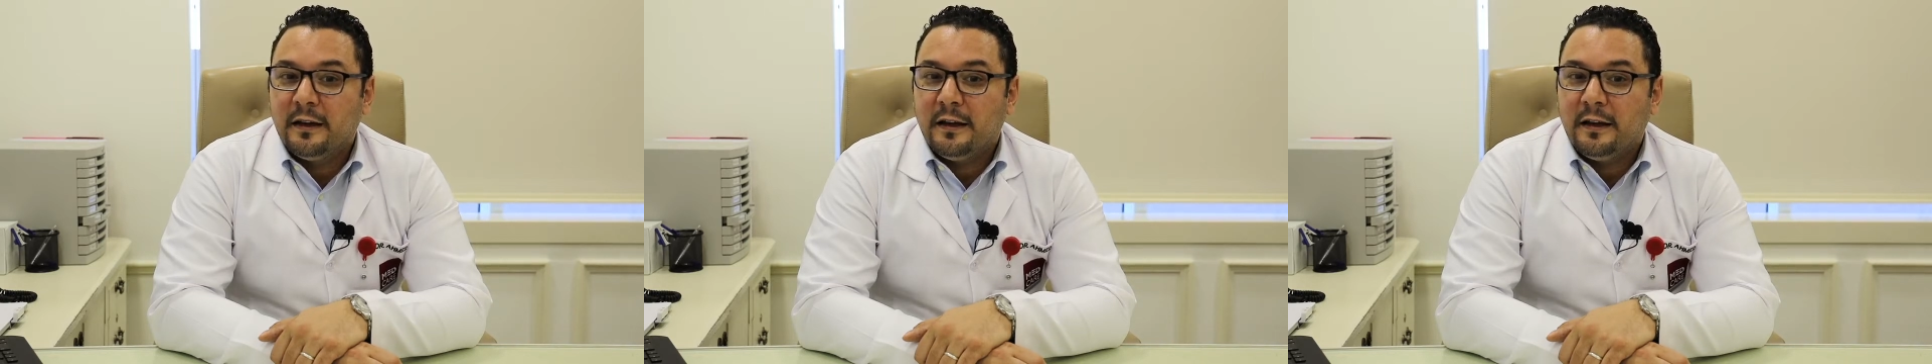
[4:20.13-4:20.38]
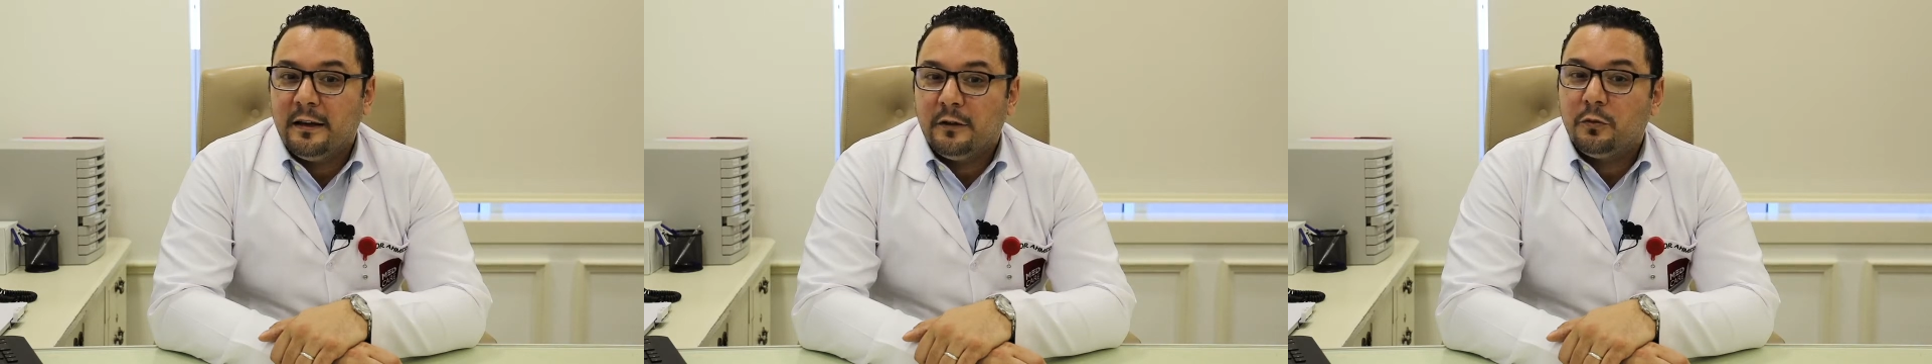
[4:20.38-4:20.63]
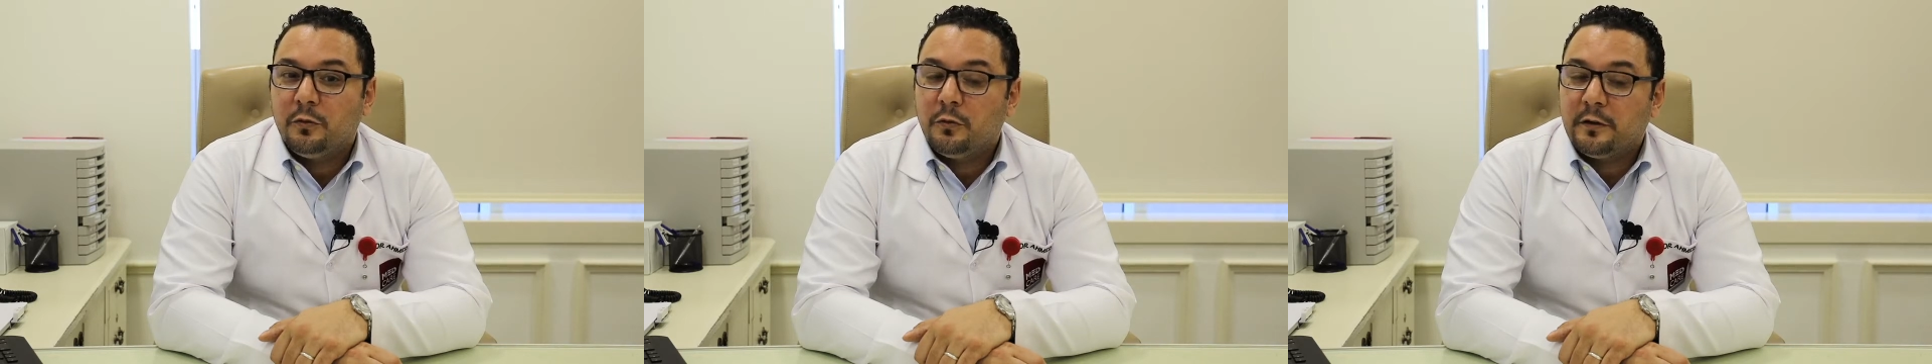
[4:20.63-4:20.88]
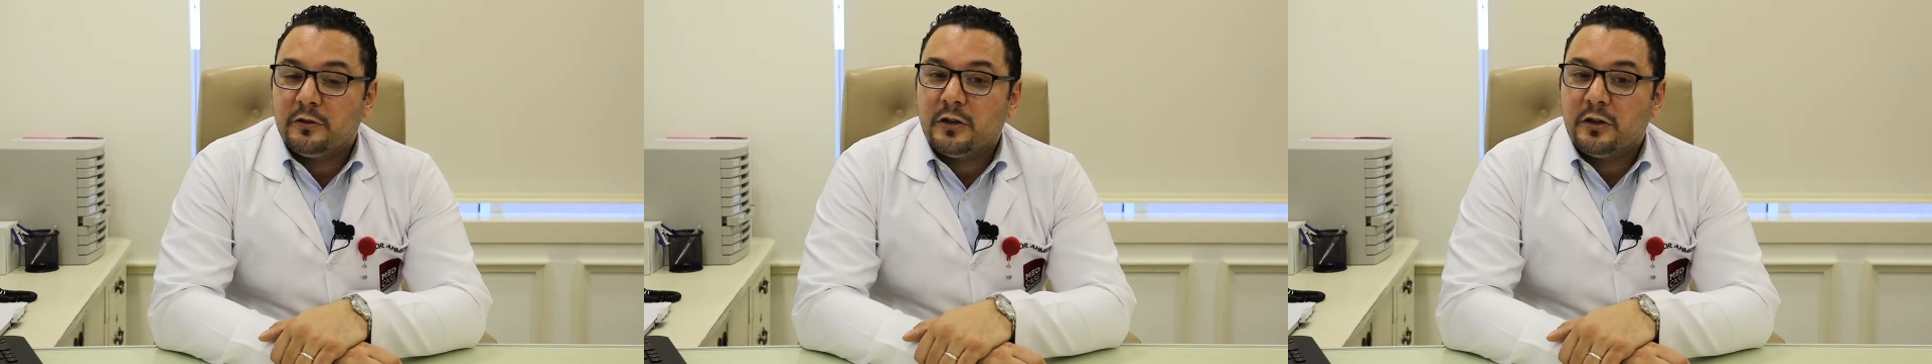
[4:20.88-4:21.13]
lead to
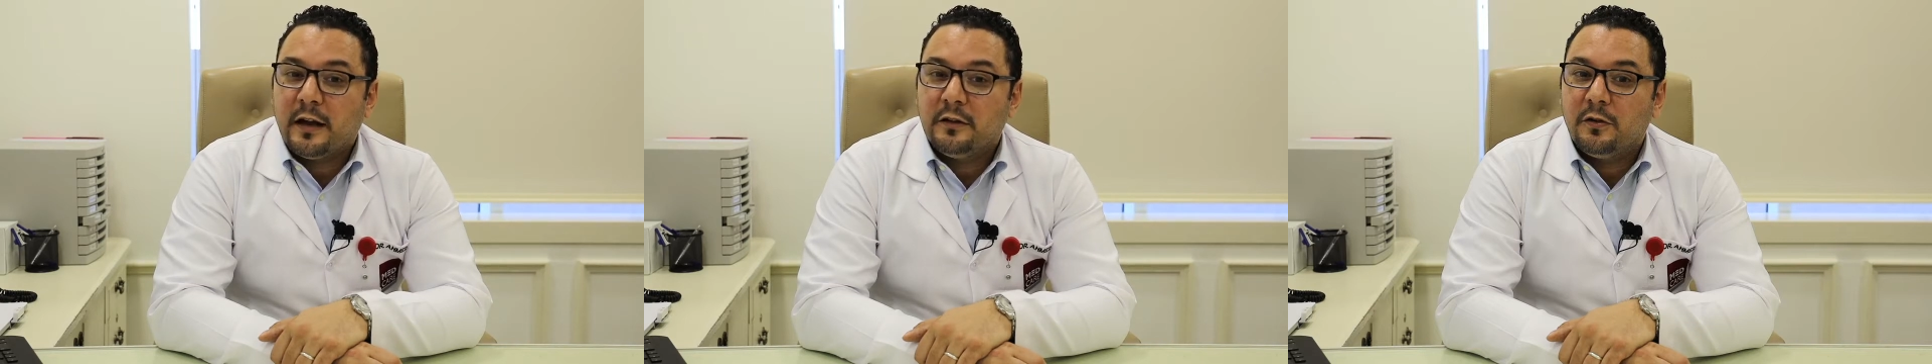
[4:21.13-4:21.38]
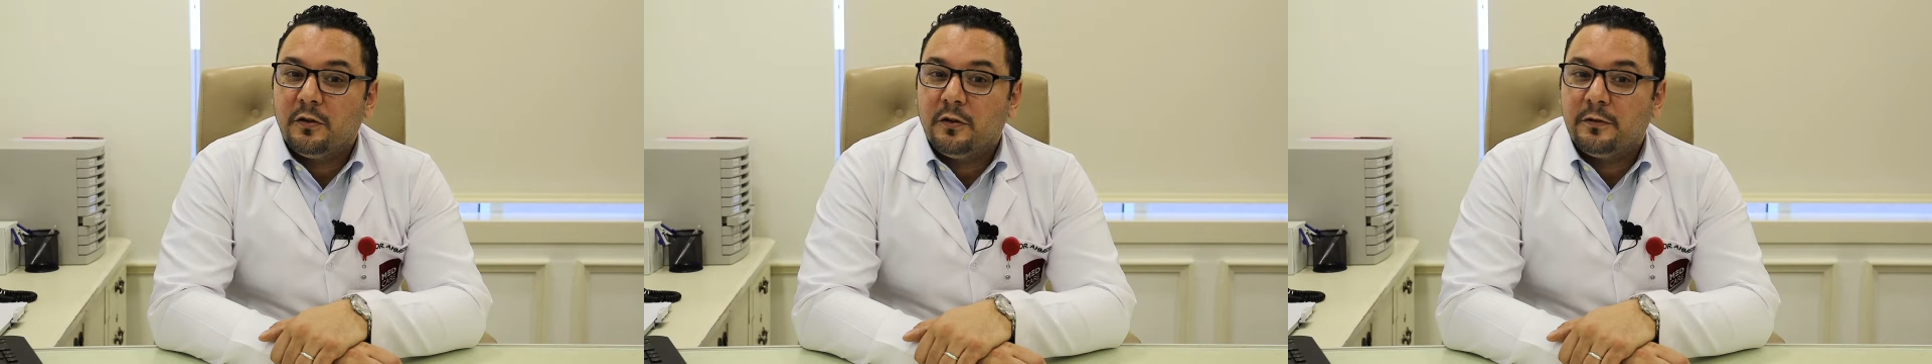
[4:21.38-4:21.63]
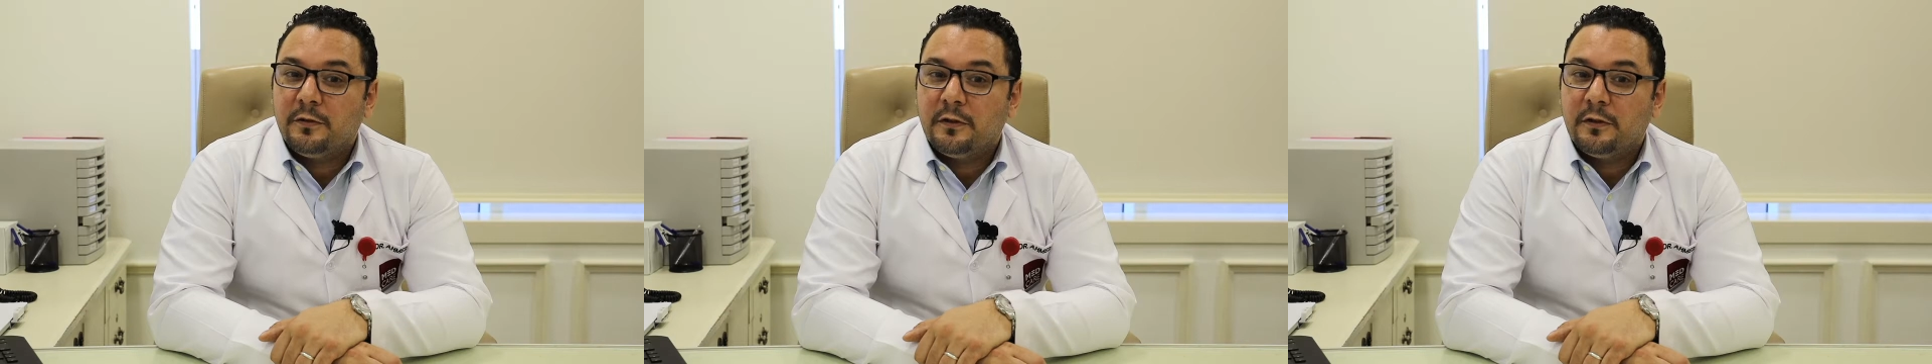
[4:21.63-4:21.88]
such kind of